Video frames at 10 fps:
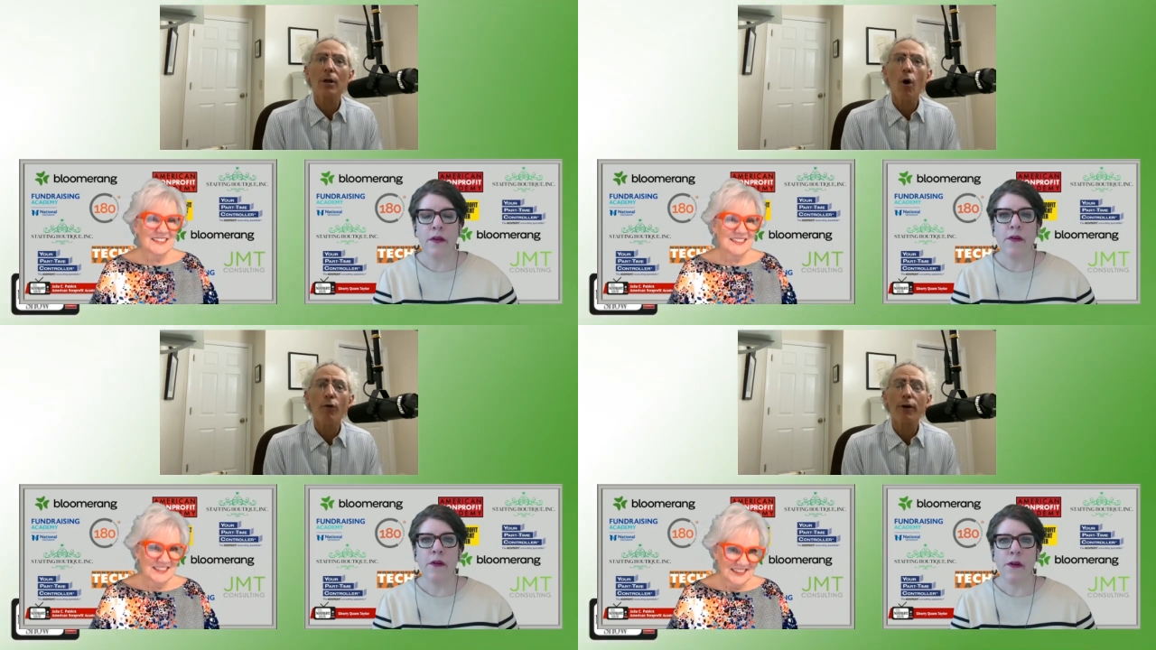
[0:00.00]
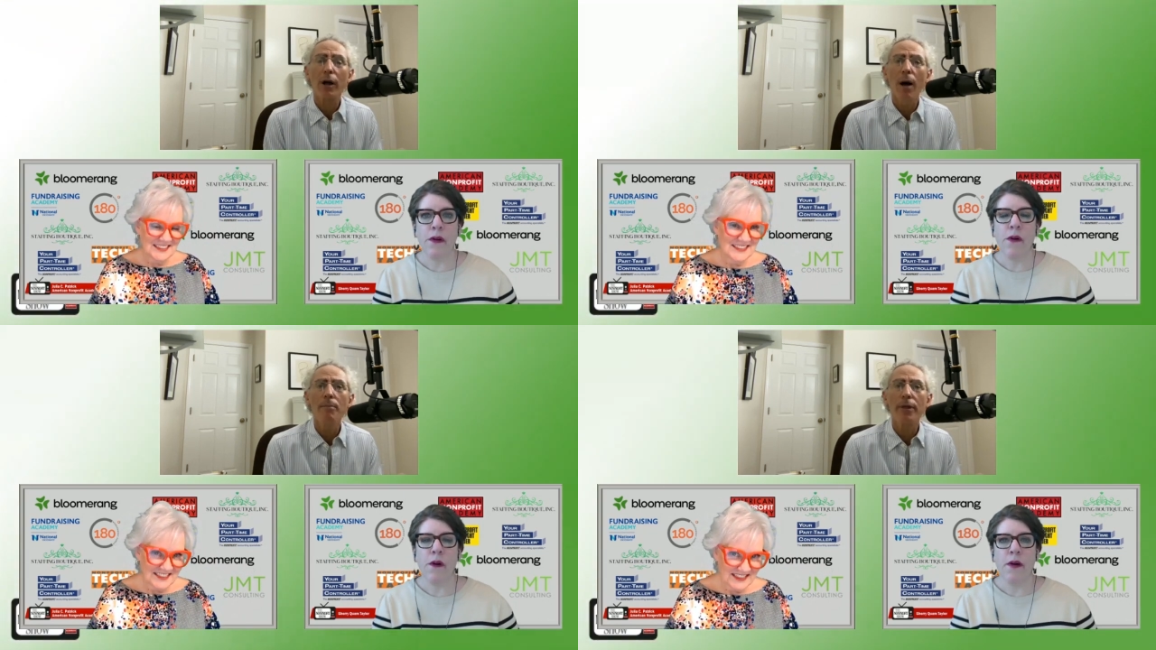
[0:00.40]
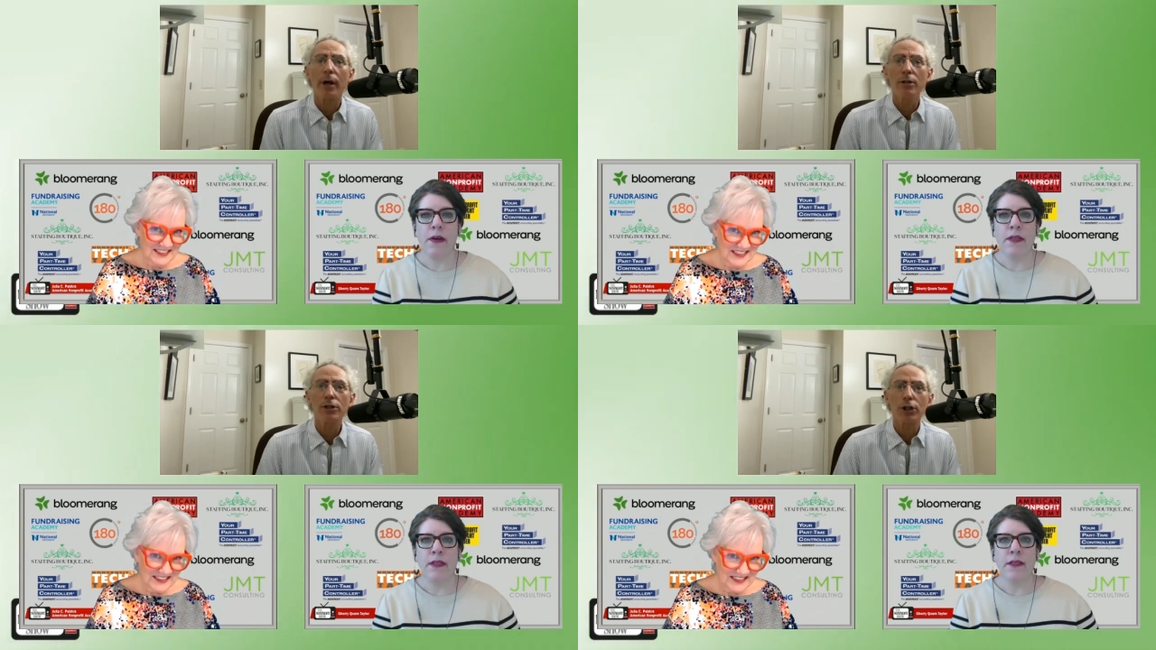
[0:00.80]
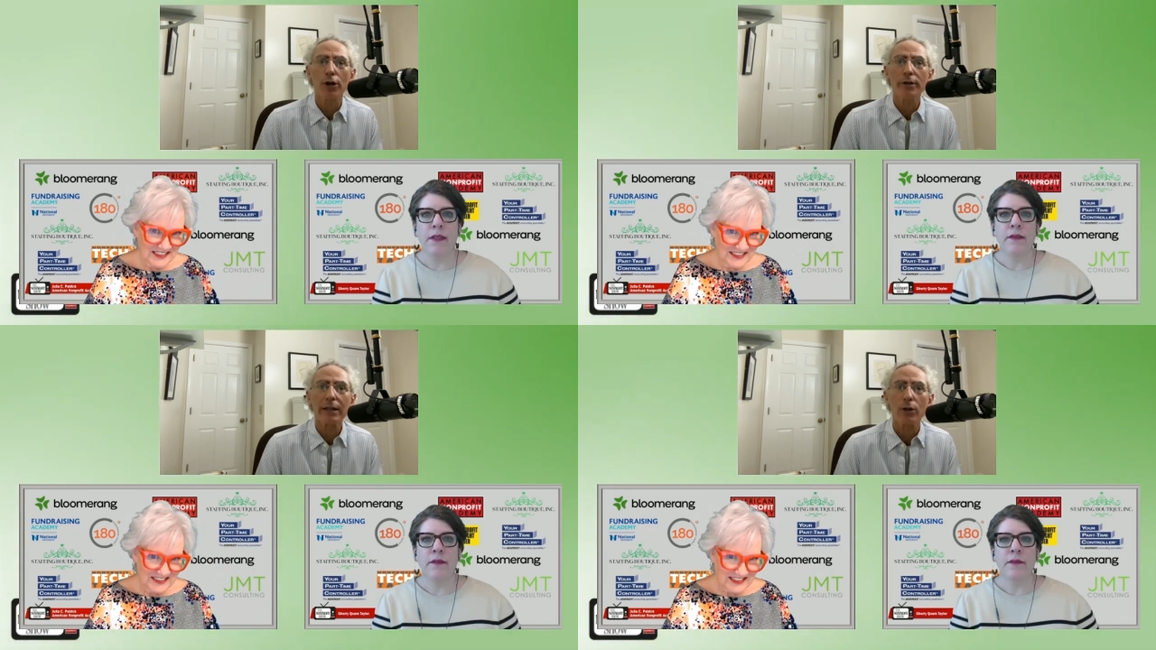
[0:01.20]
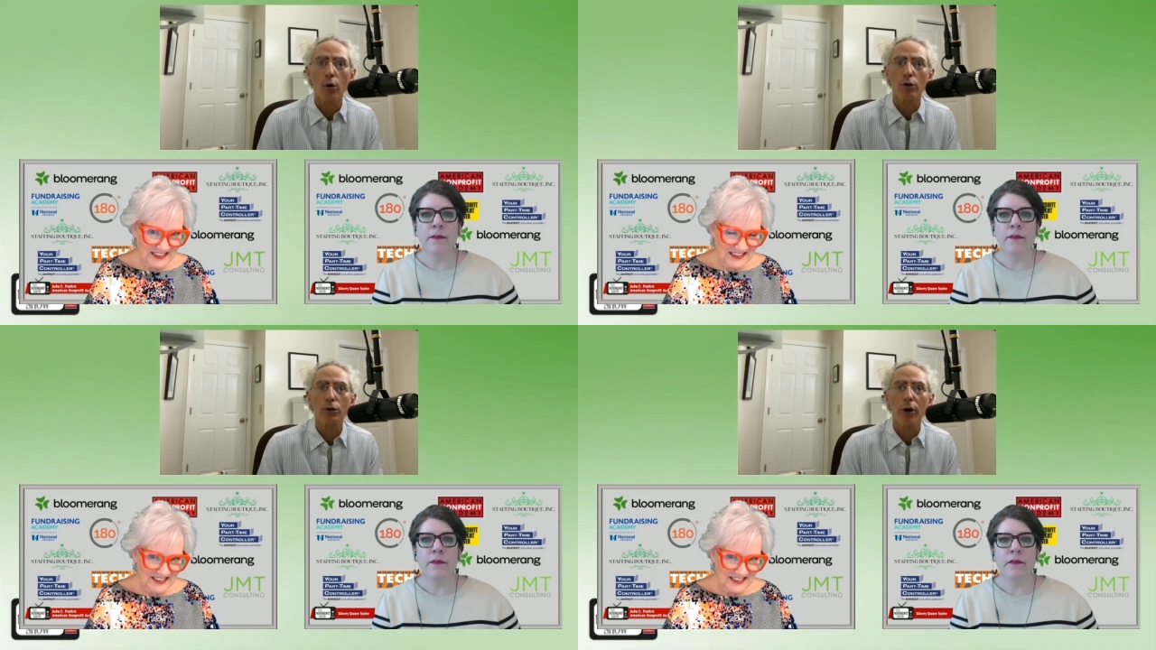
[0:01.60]
Speaker 1: overcome the concern that
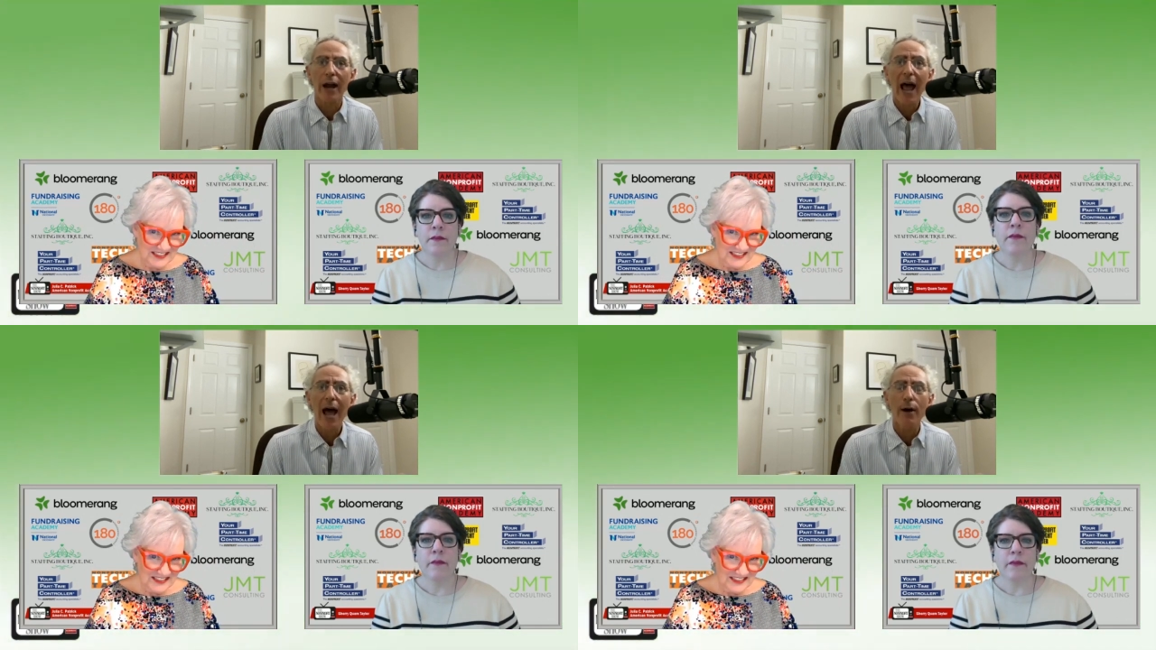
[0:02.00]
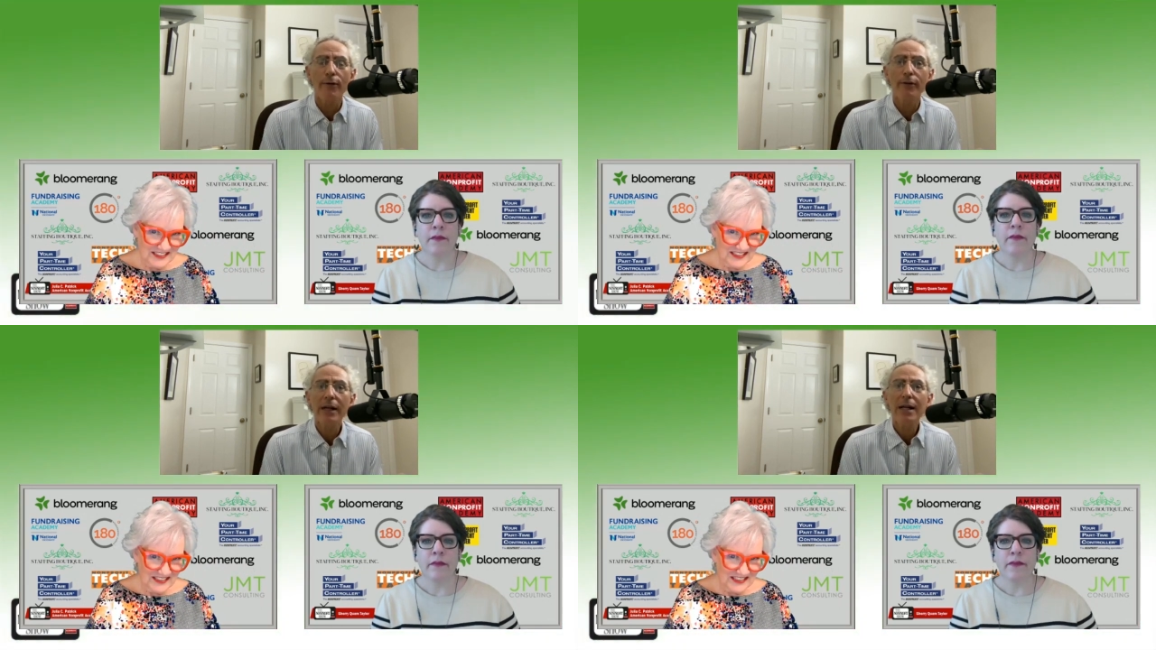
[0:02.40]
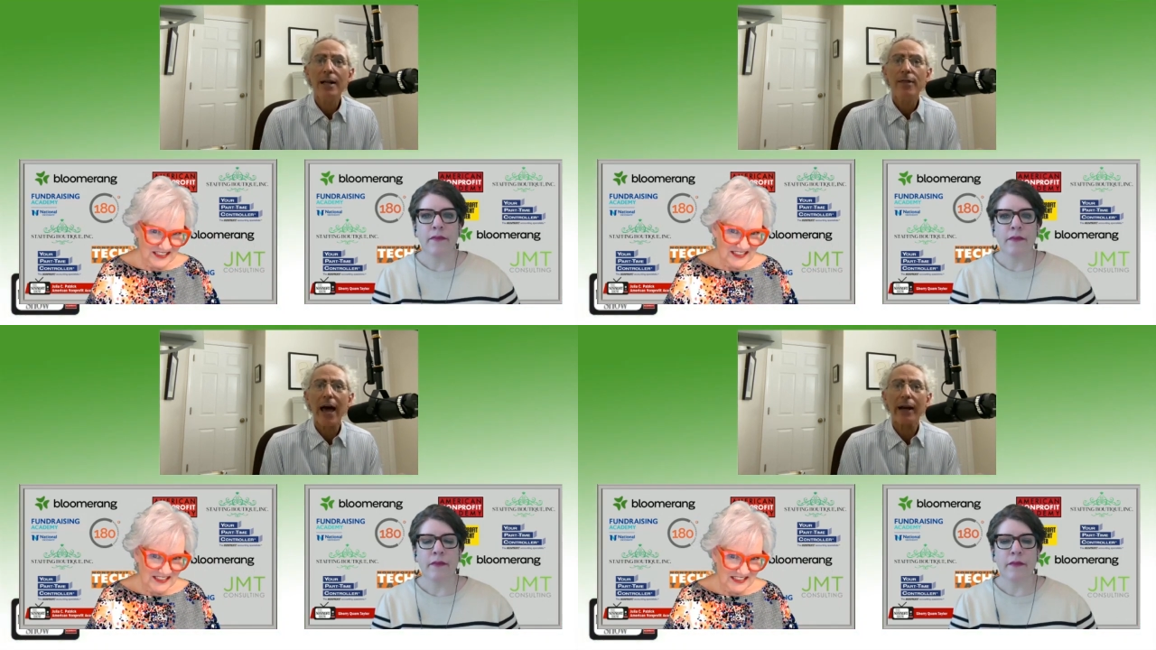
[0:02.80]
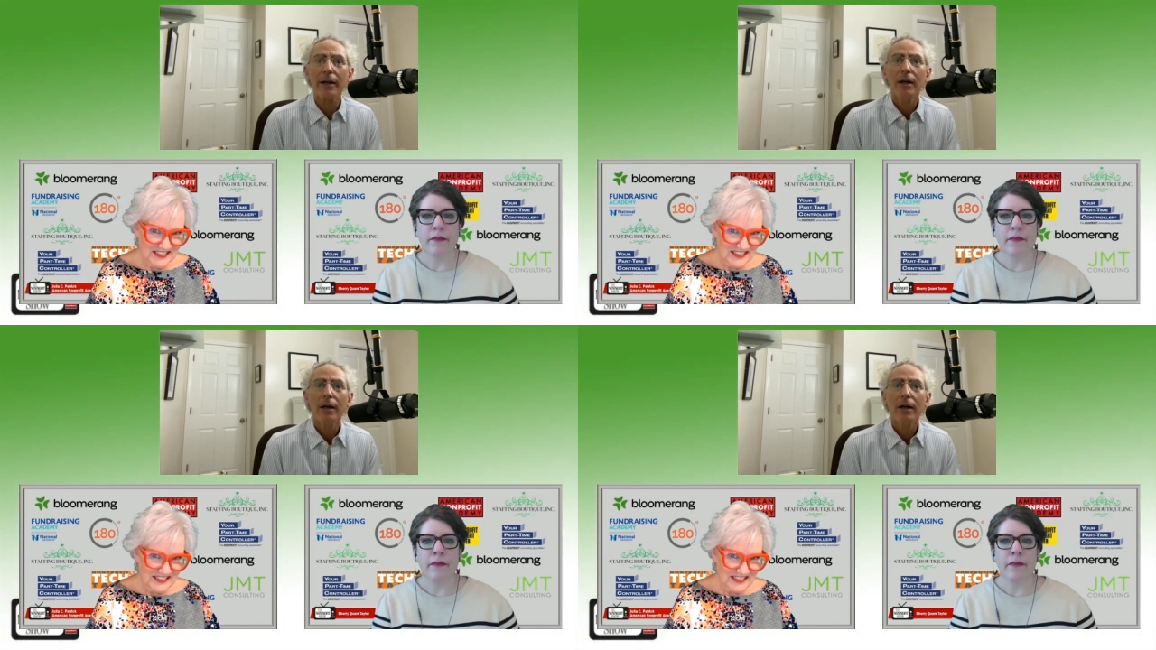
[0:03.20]
donors are going to have that